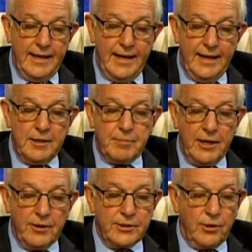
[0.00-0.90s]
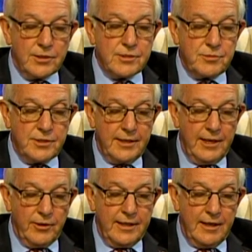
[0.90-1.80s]
any parent or
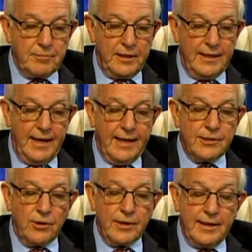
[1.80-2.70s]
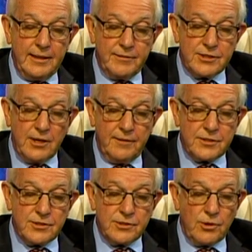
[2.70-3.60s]
subsidiary company and/or any of its
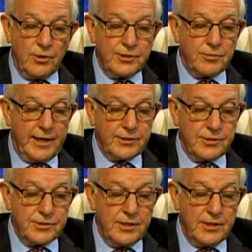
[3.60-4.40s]
officers or directors